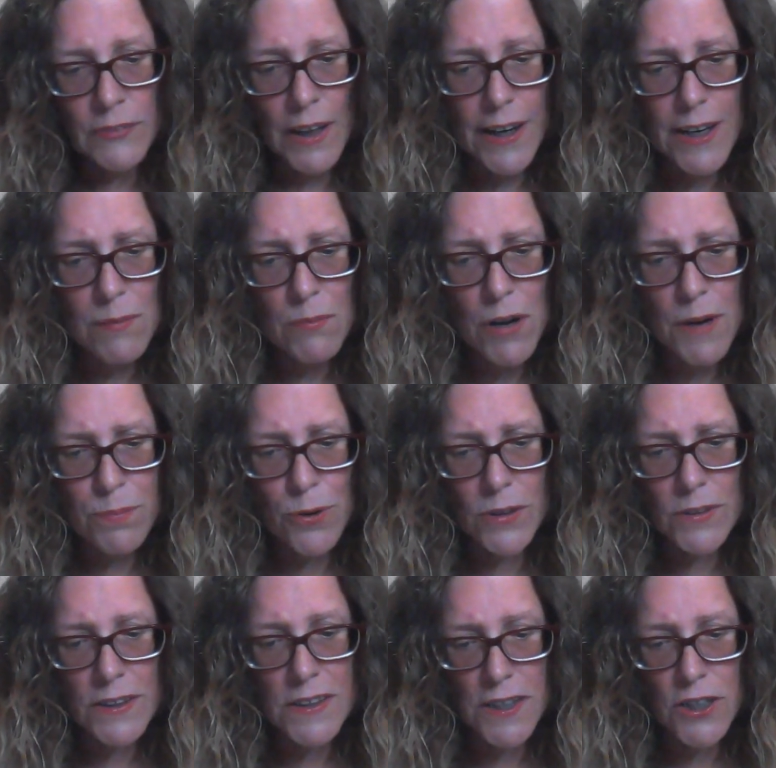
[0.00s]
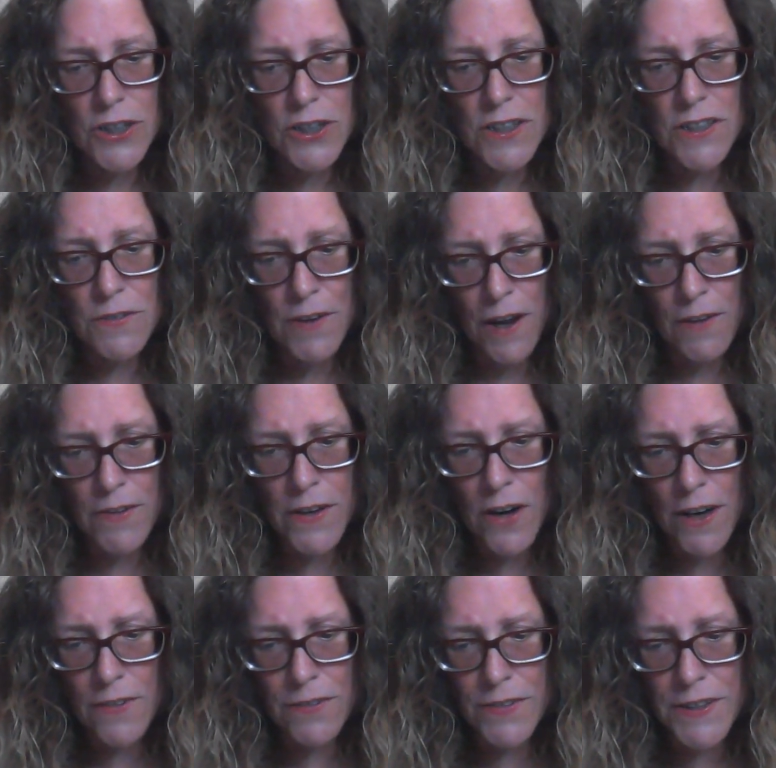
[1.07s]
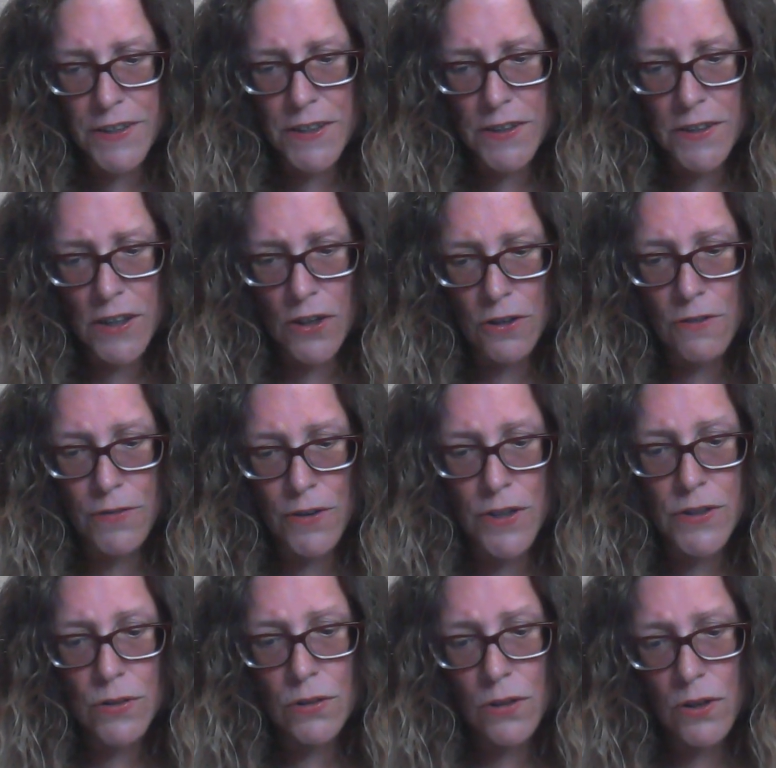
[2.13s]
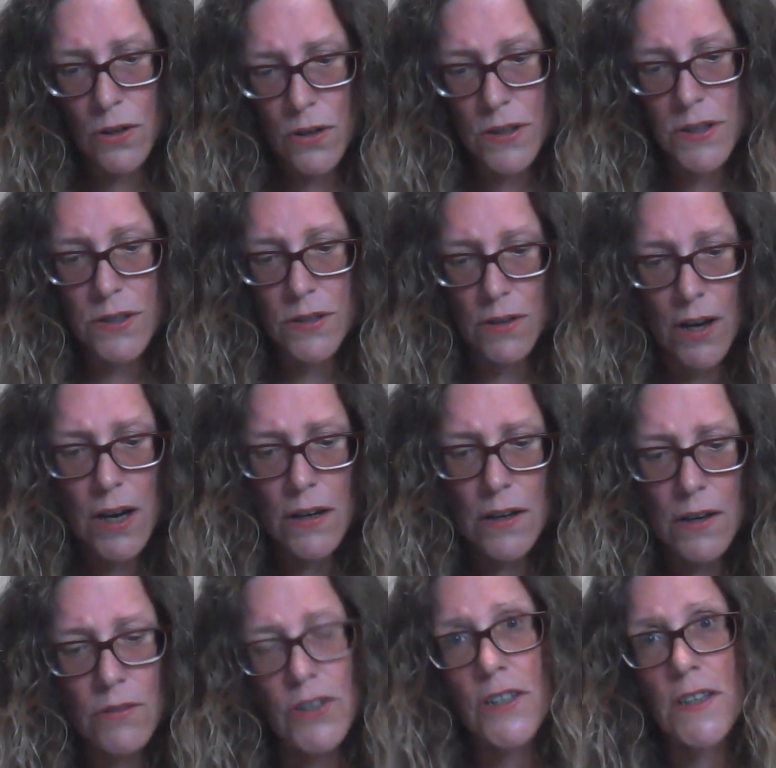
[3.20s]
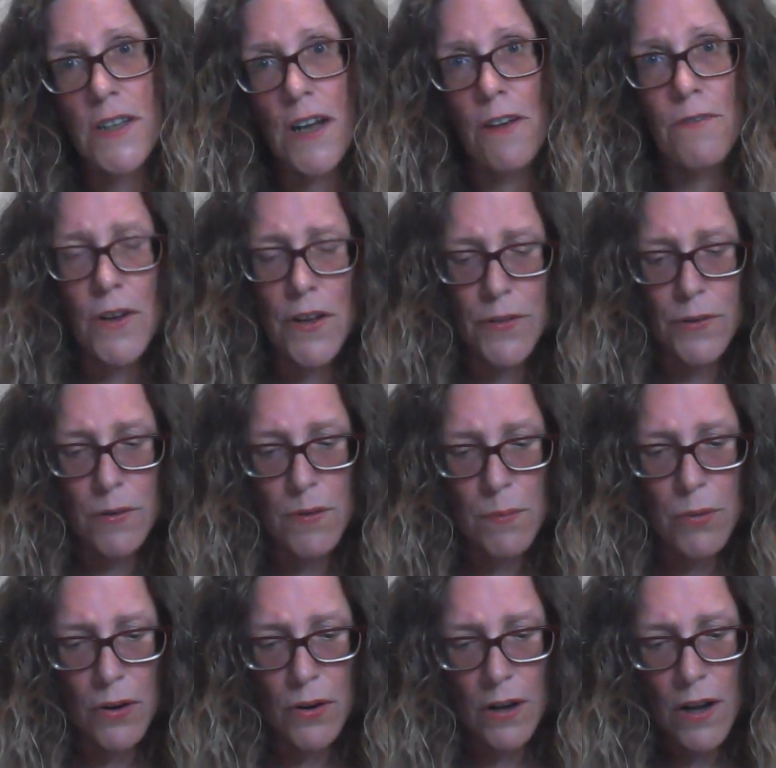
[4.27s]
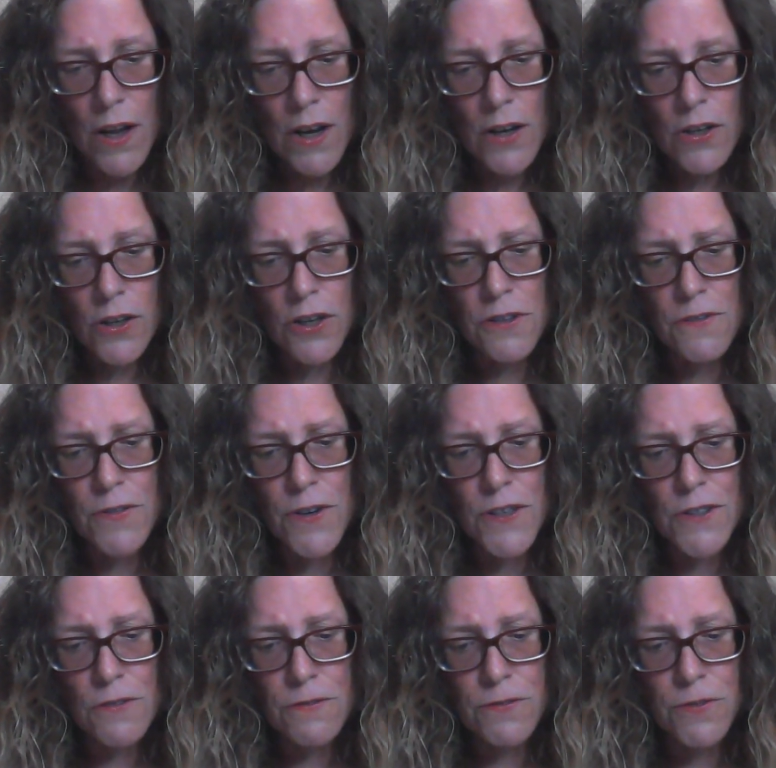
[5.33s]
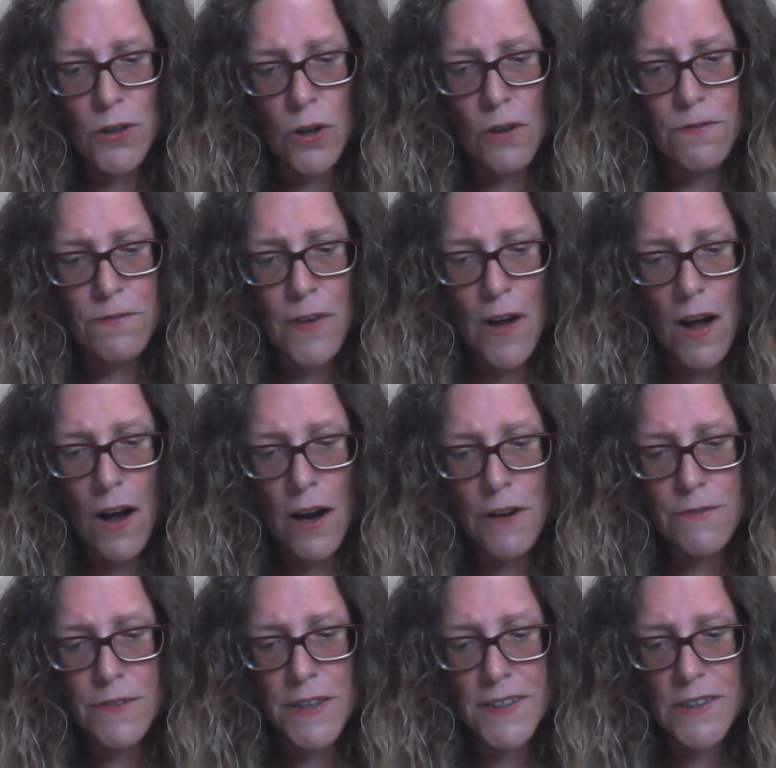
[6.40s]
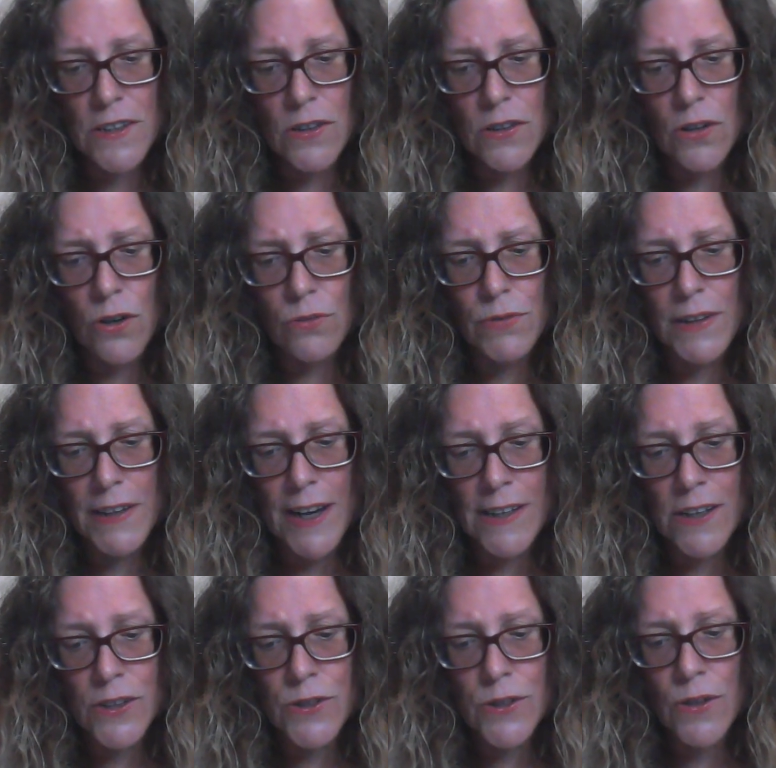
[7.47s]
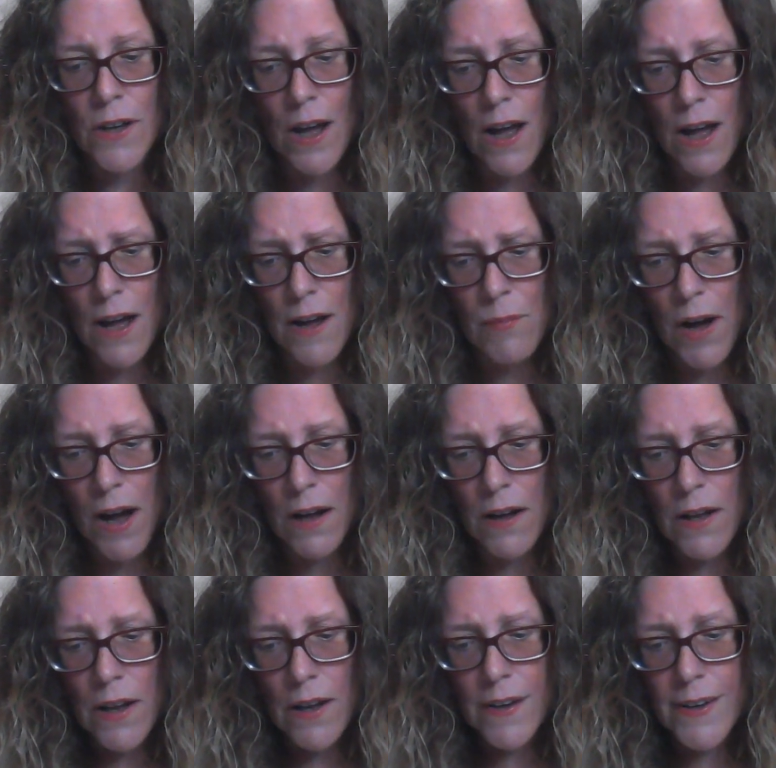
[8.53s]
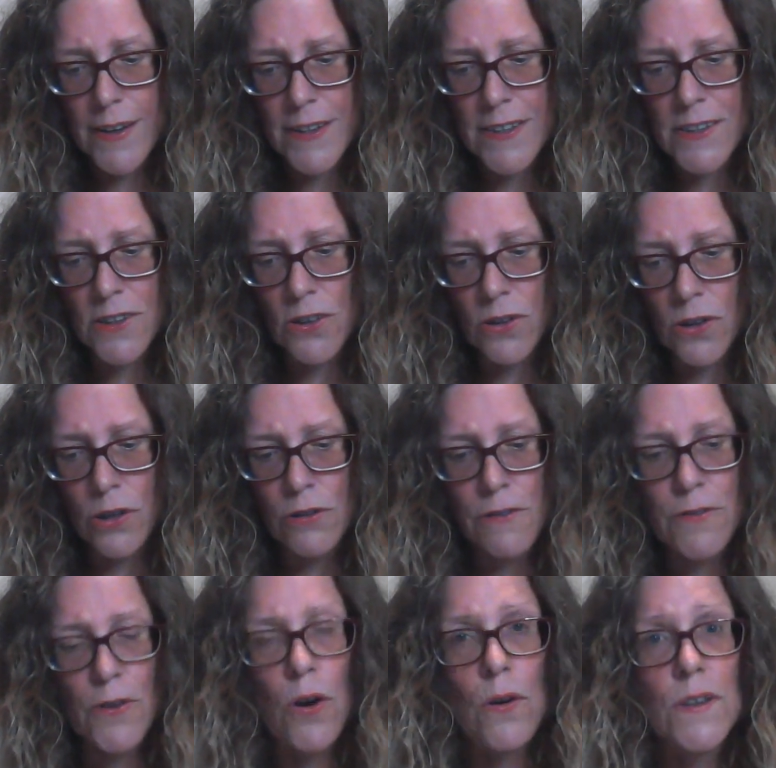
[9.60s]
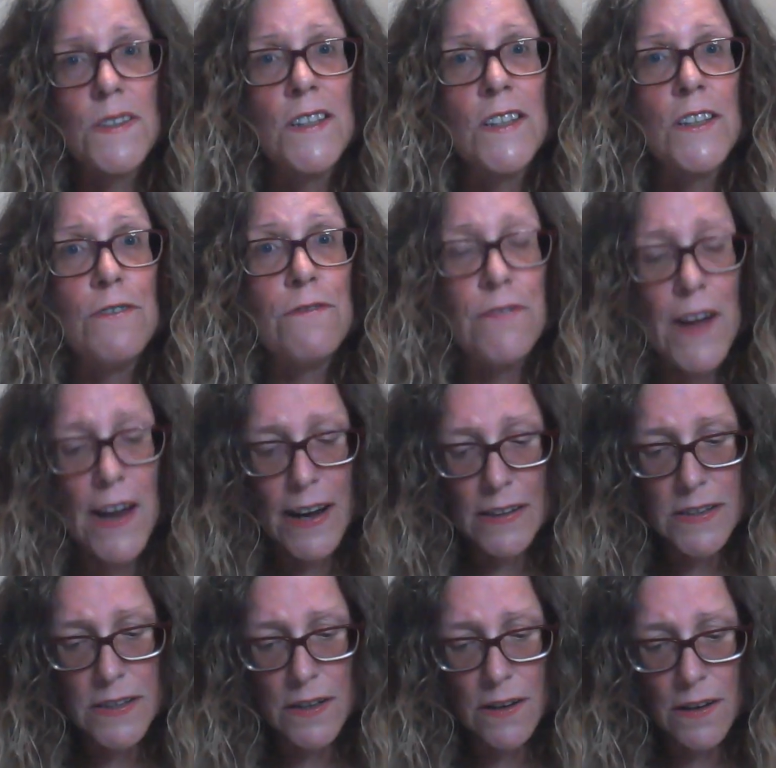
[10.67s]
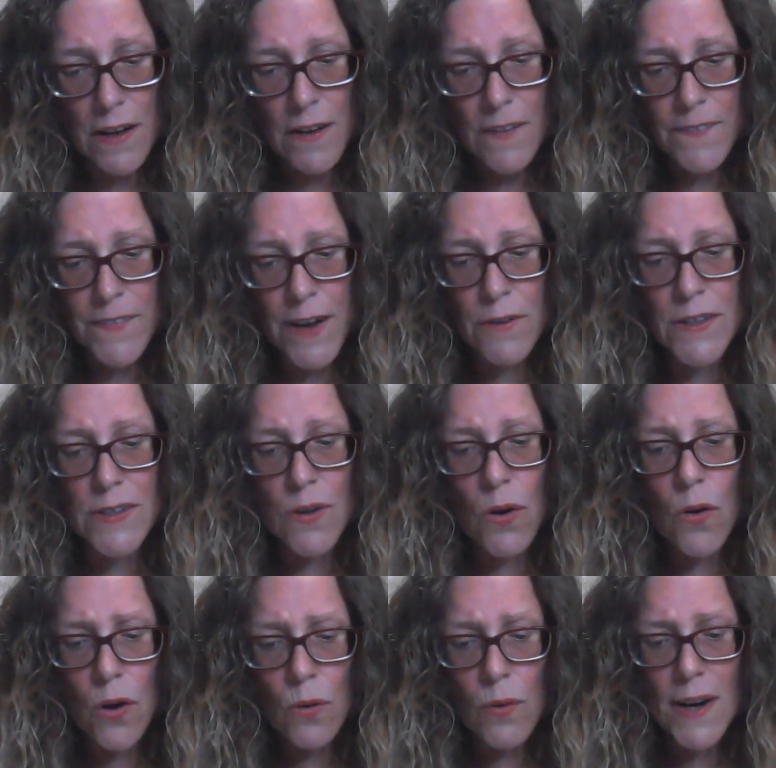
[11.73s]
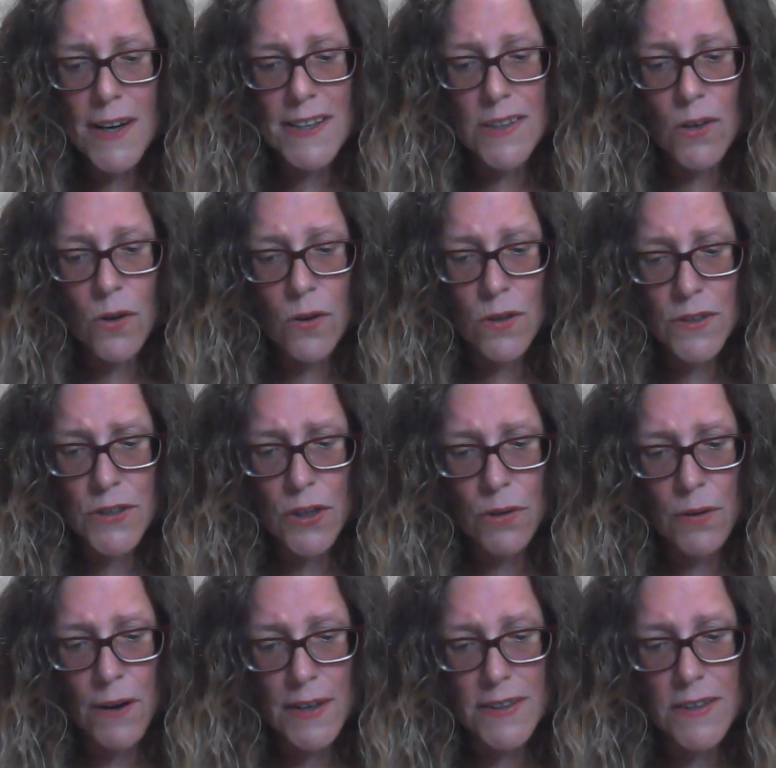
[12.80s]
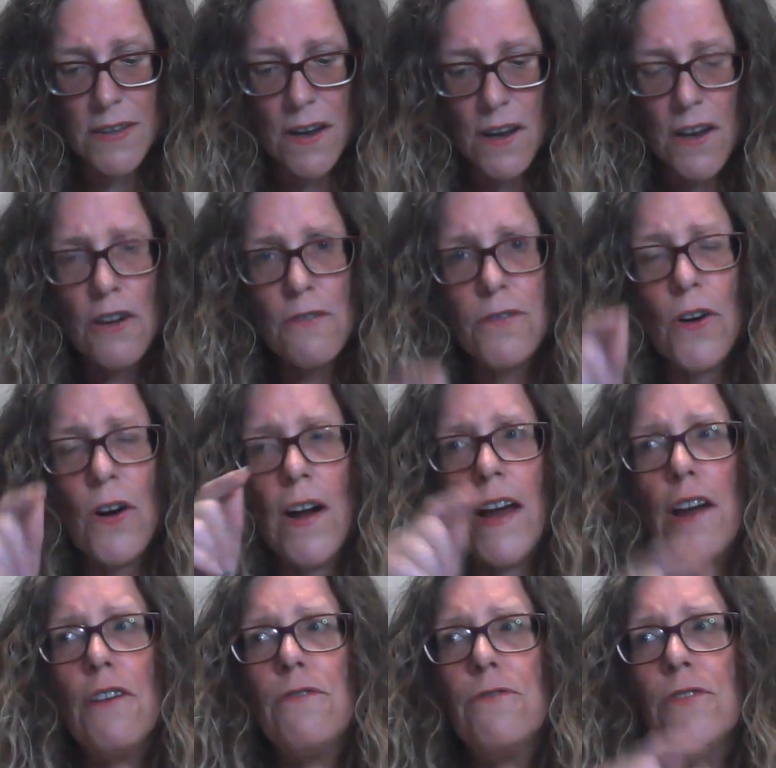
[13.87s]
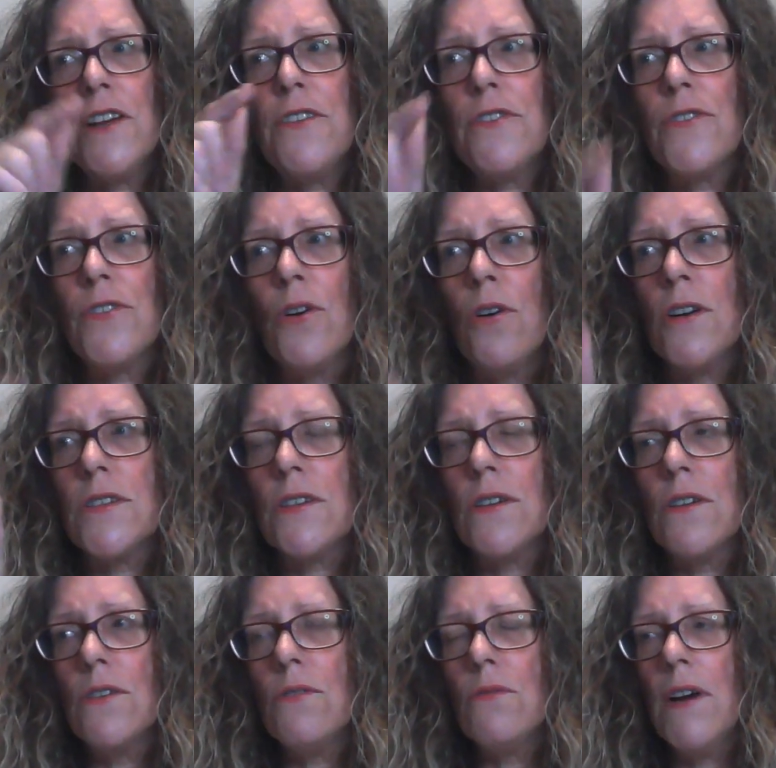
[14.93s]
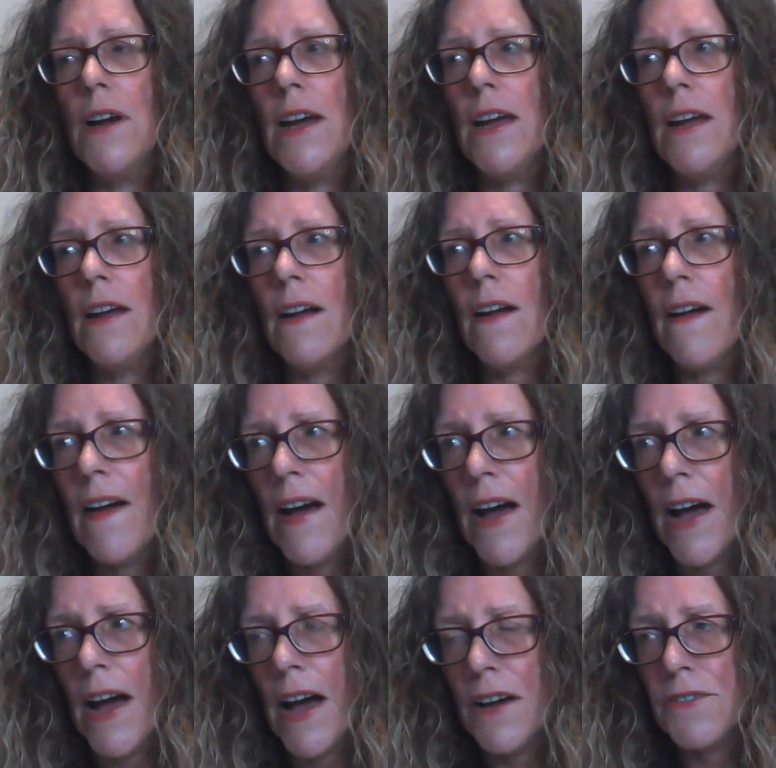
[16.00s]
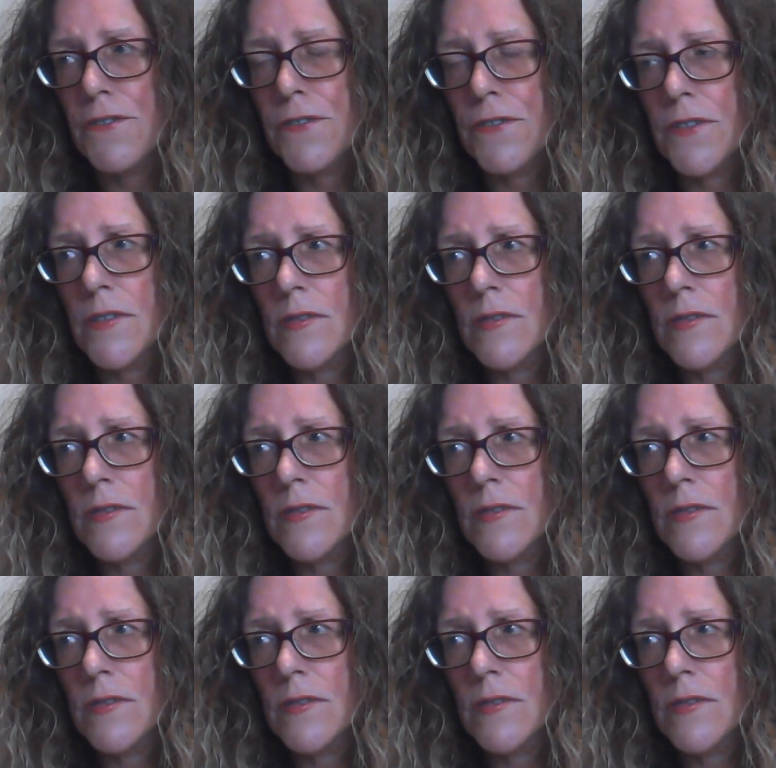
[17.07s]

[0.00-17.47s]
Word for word: In my book, The Teachings of Heaven, I've listed the universal laws, right? Which is down further in the book. Universal Law 5 is the law relating to karma, it is the law of cause and effect. There is always a consequence for every thought we have.